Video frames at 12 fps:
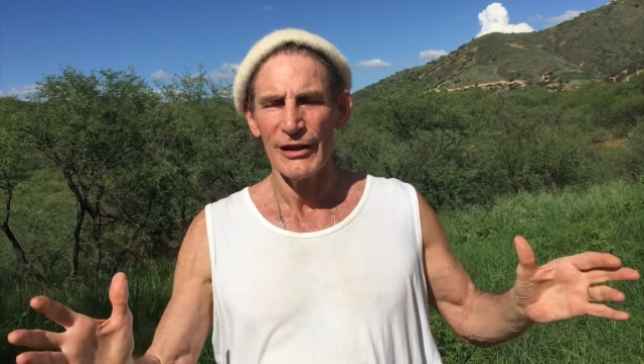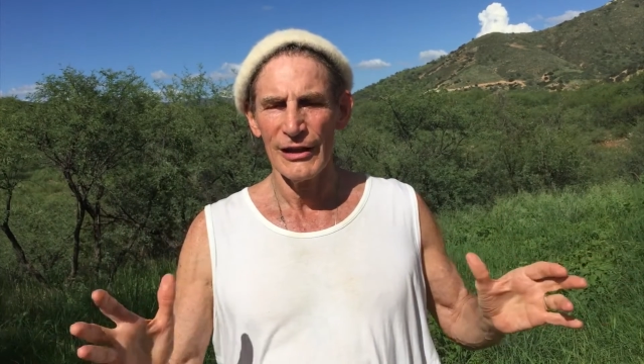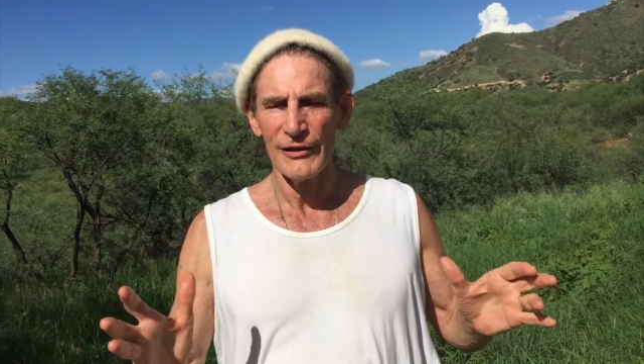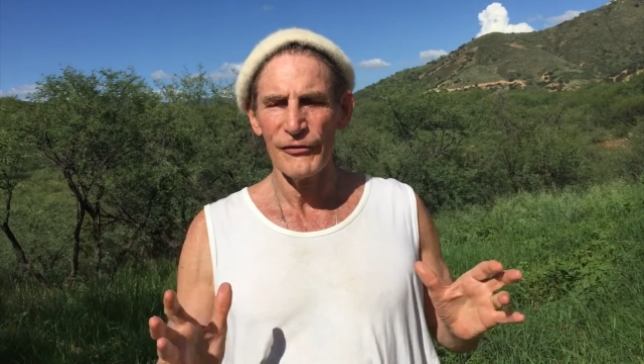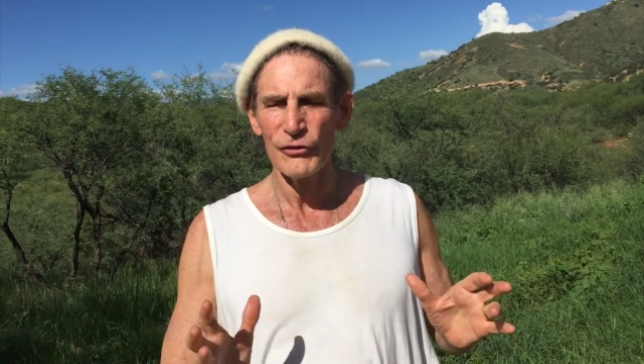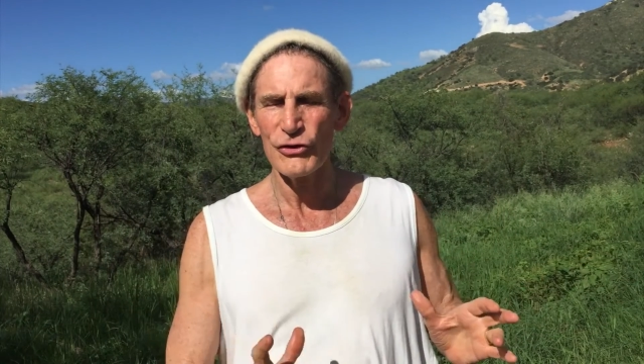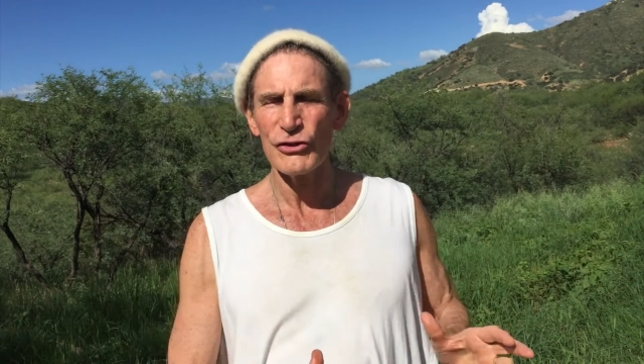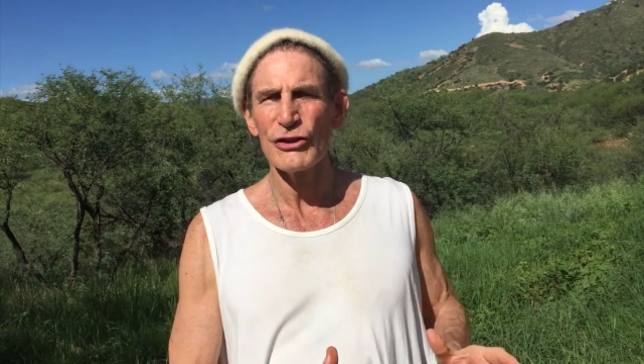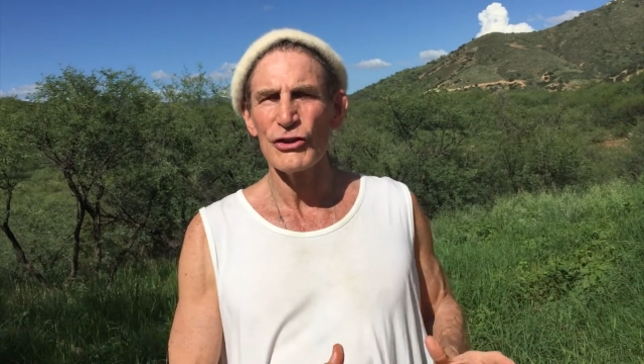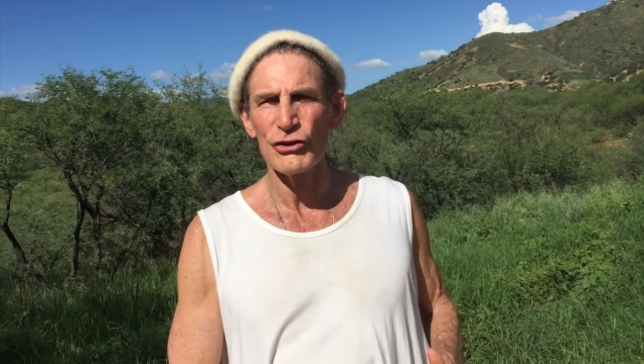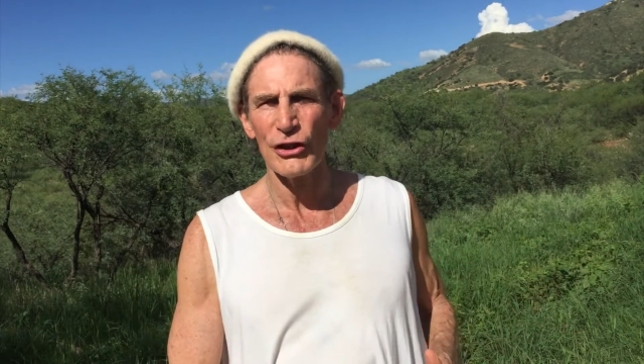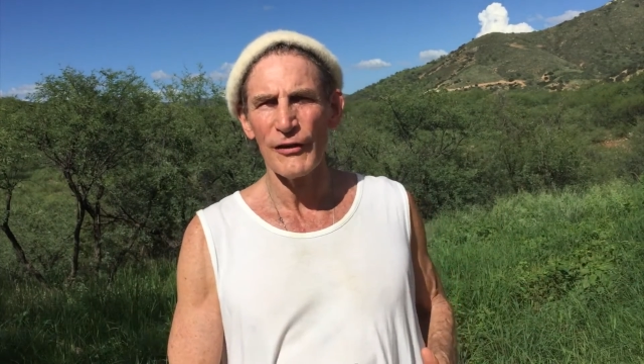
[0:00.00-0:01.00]
And if you're just
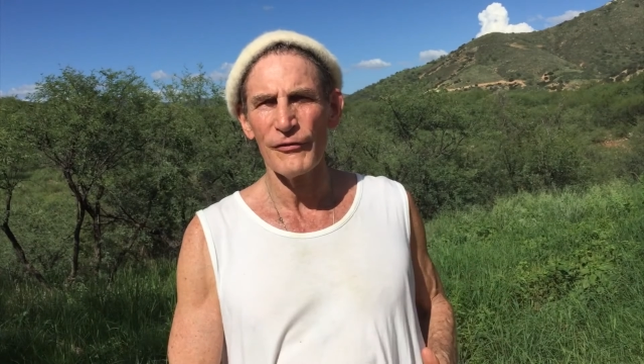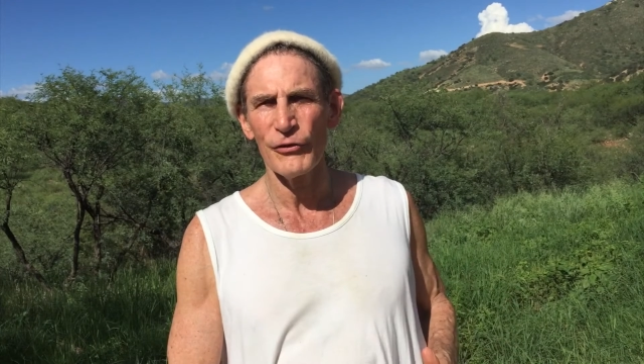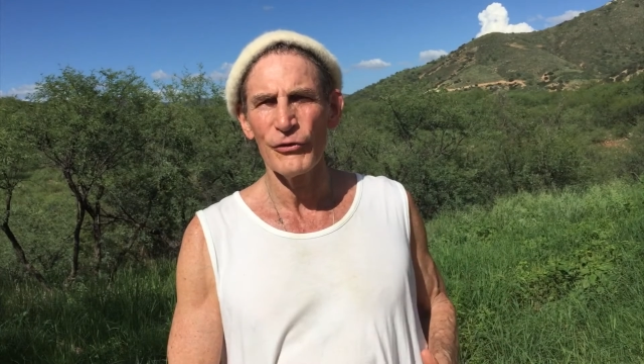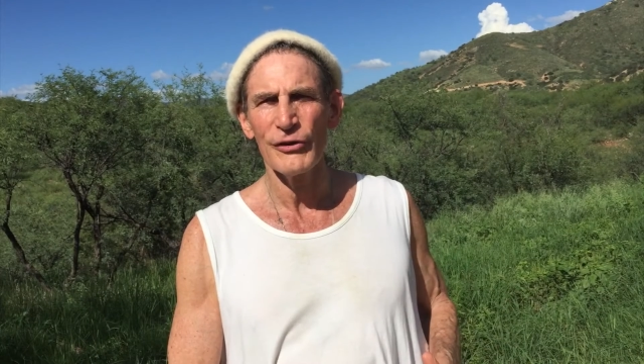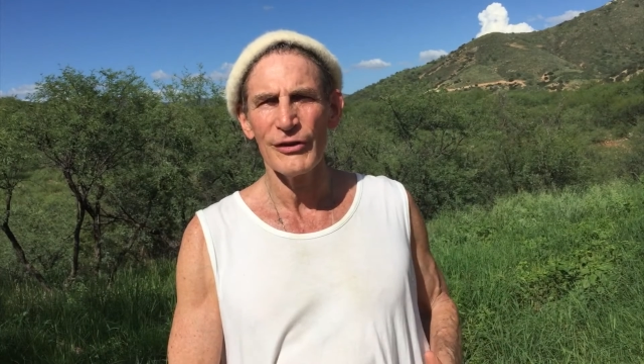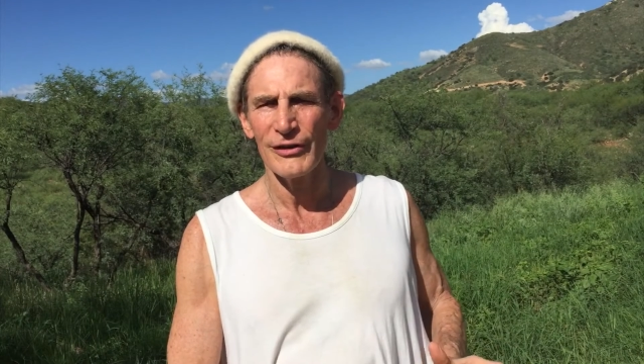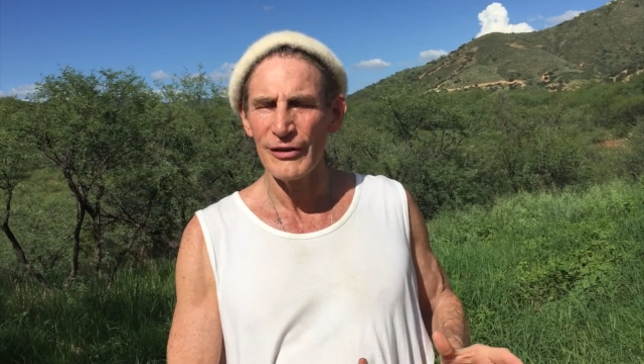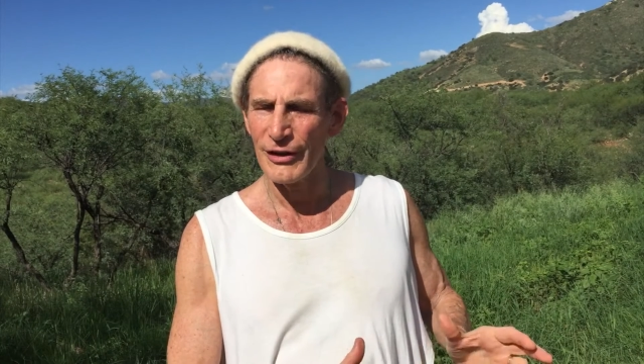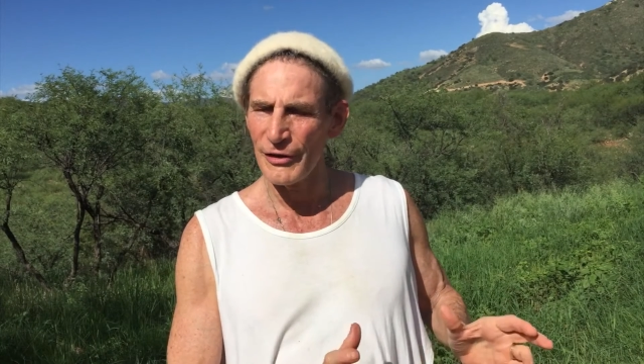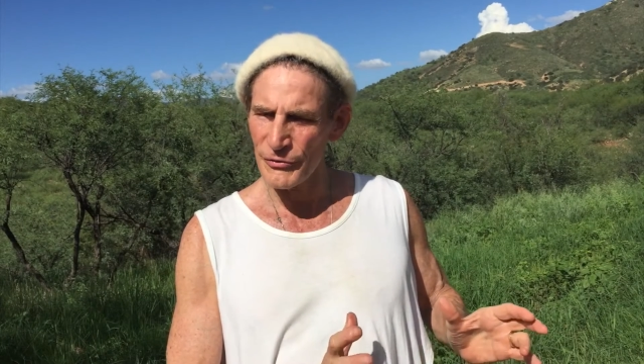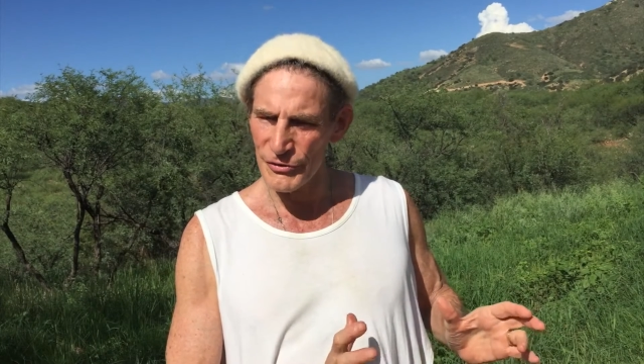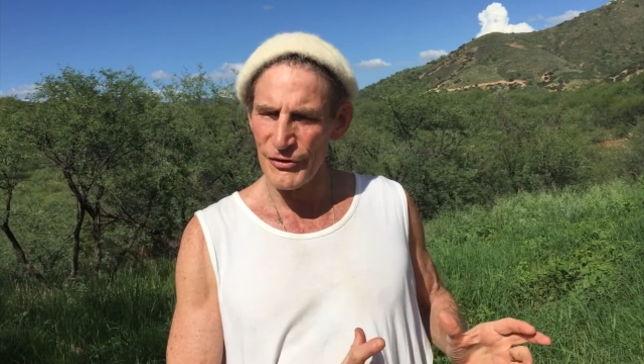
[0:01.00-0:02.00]
on junk food,
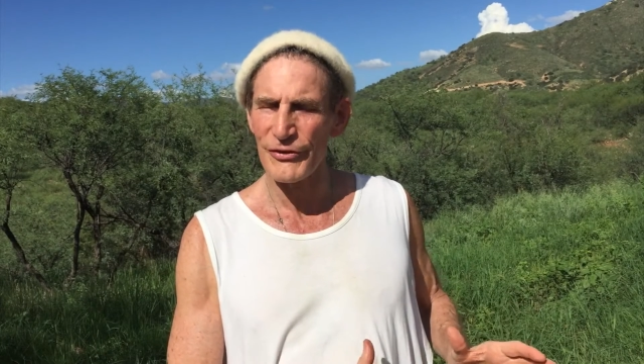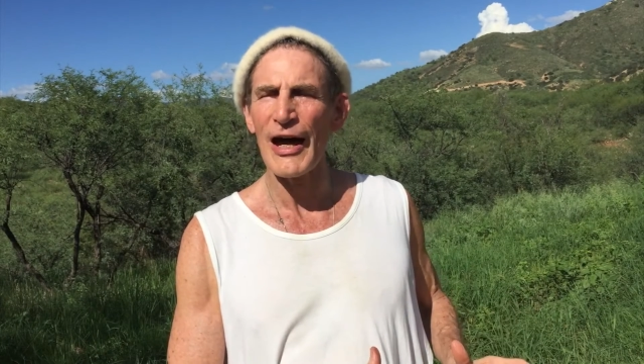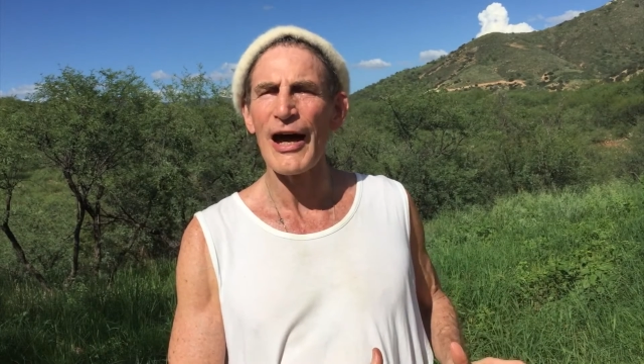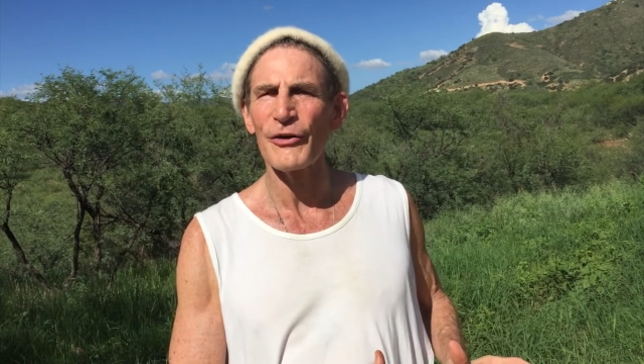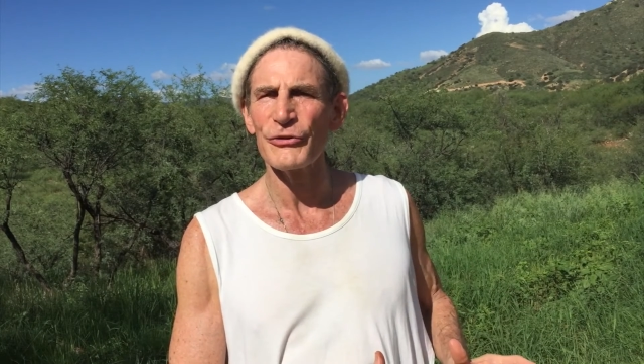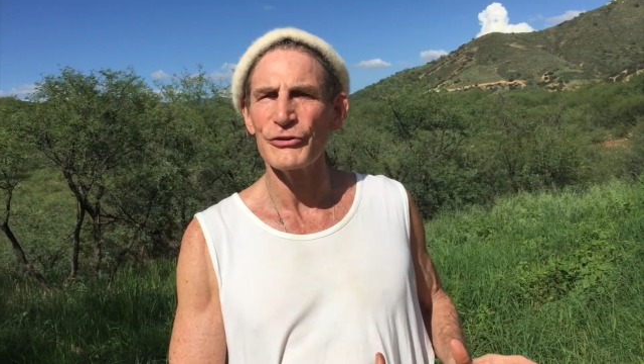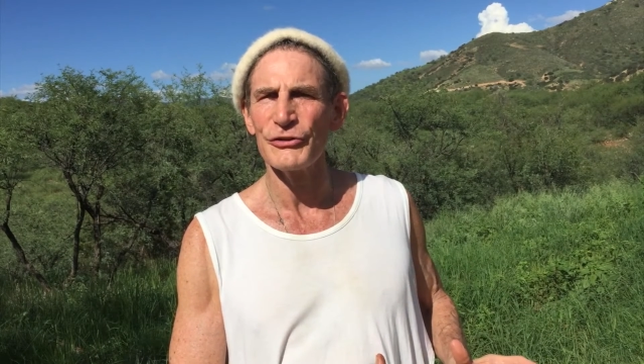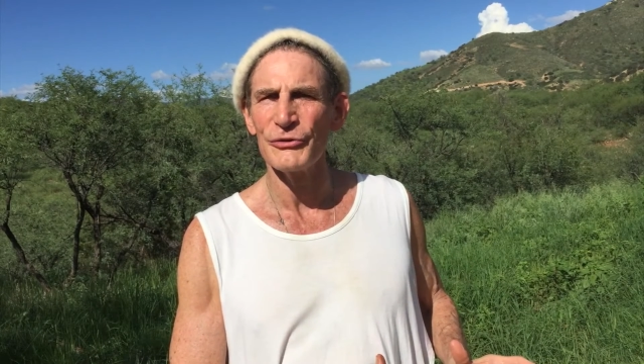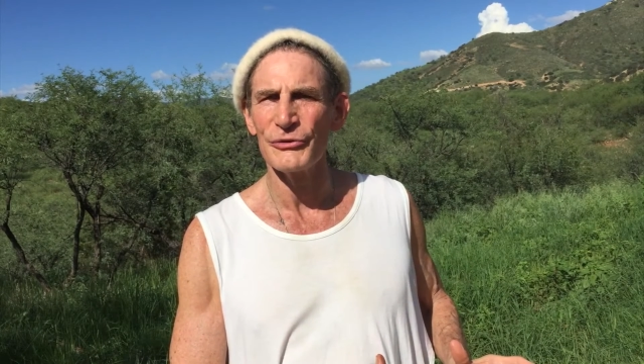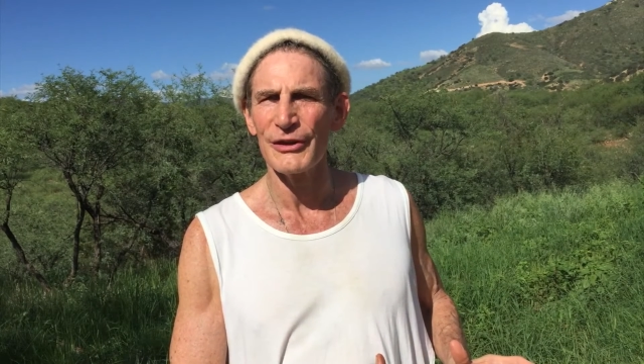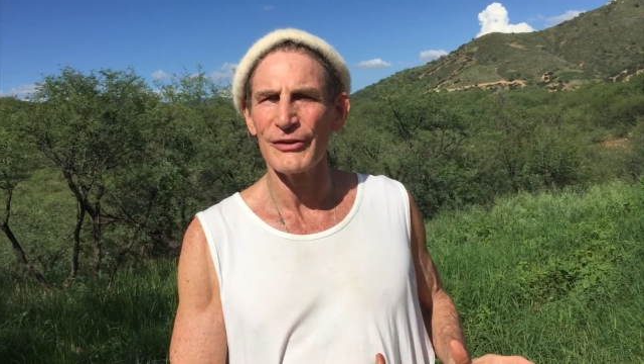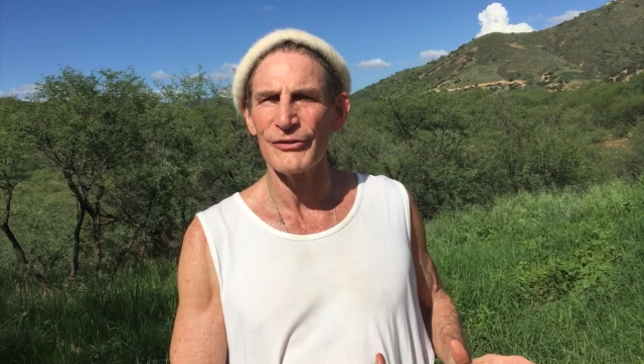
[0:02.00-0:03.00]
it was a thousand
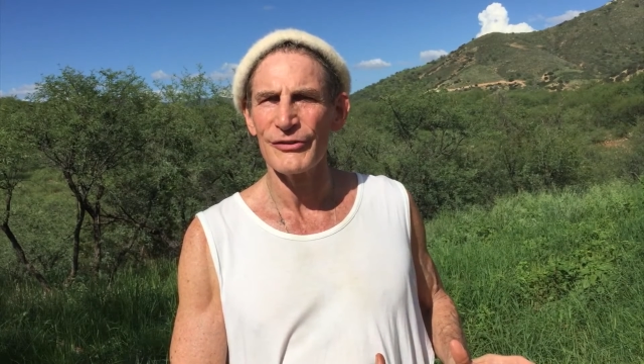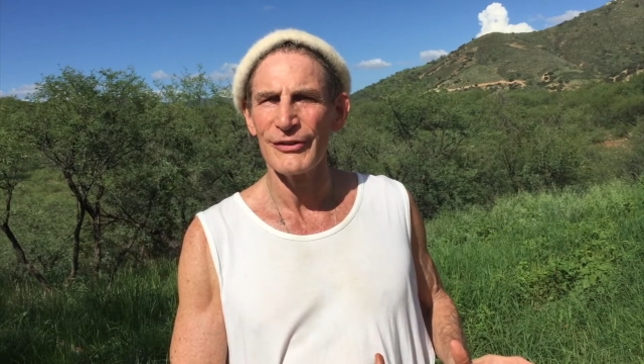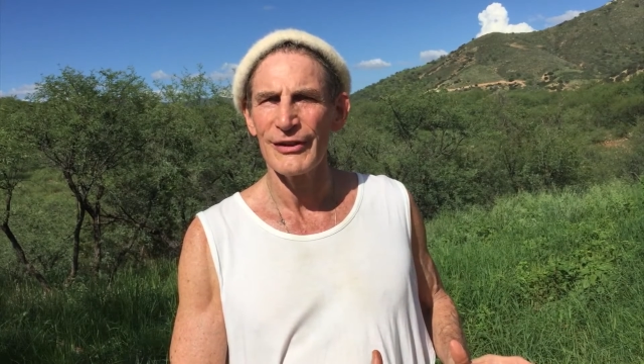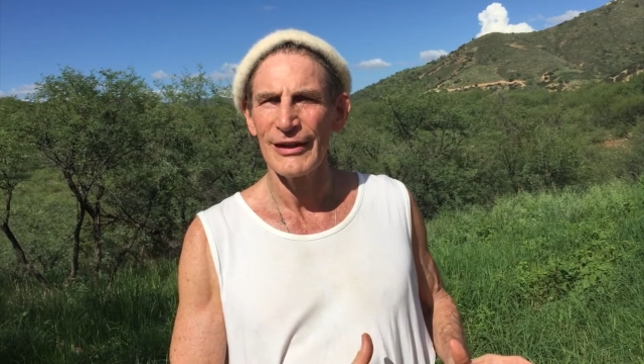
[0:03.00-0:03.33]
units.